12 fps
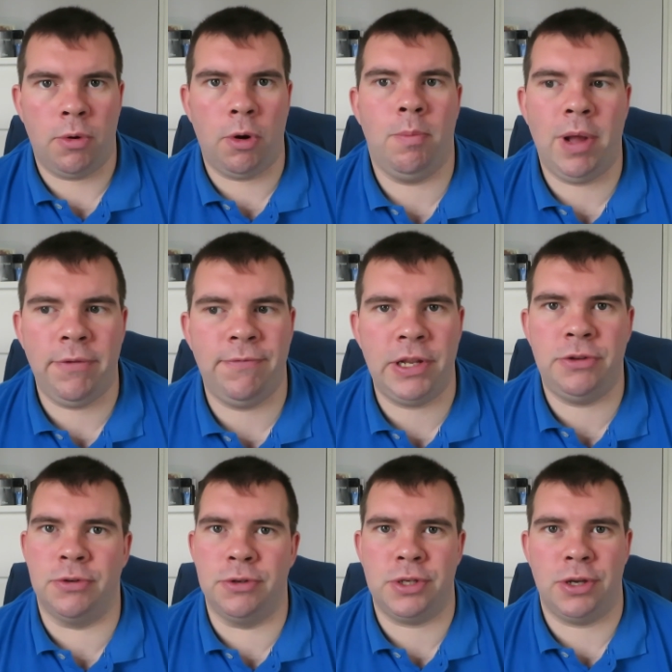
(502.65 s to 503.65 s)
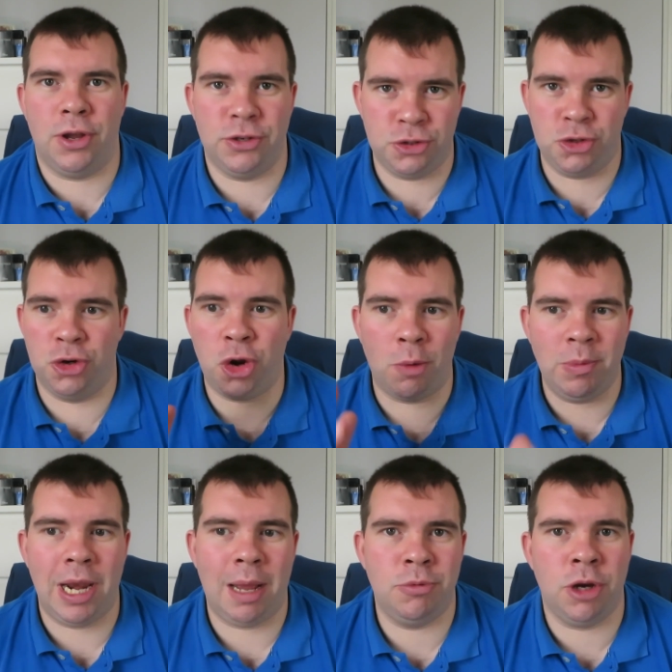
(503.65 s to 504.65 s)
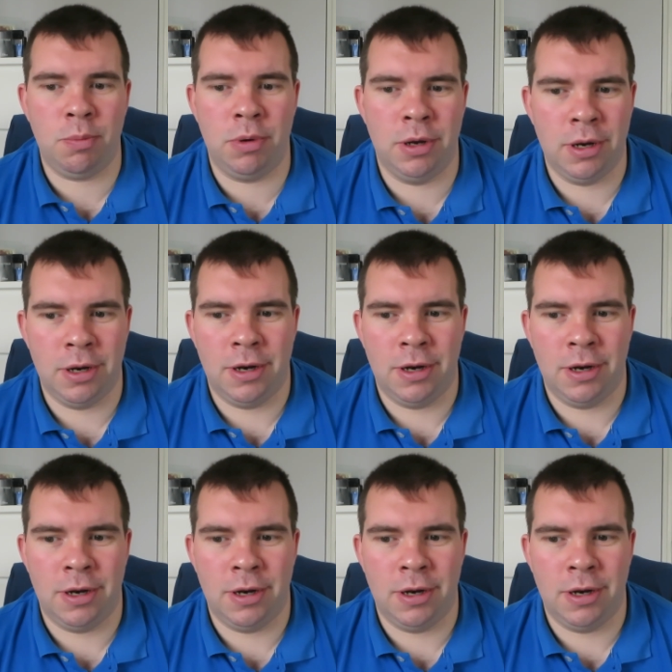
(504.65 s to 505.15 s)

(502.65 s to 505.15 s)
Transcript: All my videos is done on my laptop.